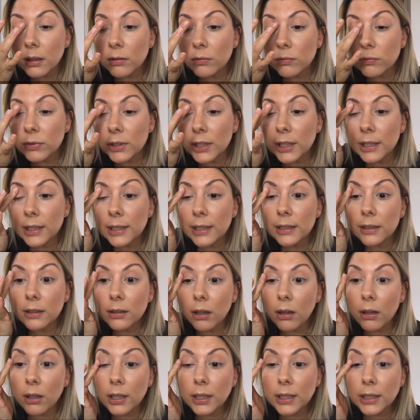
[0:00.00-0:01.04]
a really
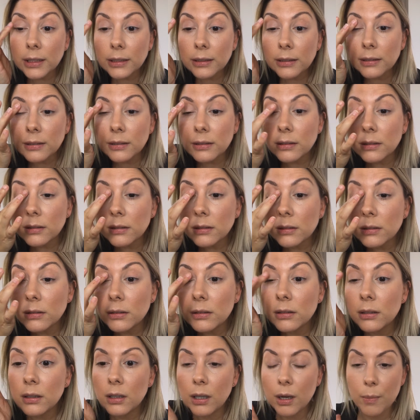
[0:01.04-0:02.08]
nice
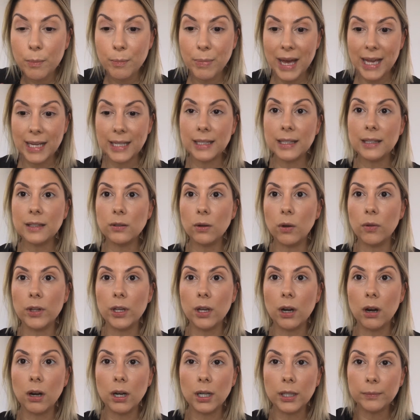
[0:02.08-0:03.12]
base on
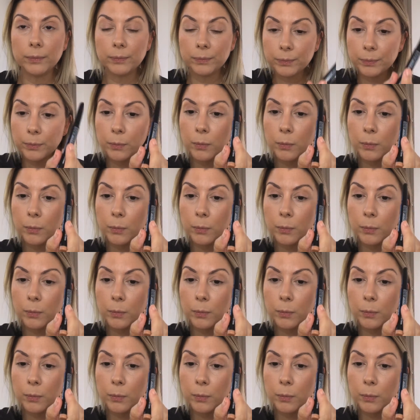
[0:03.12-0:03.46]
the eye.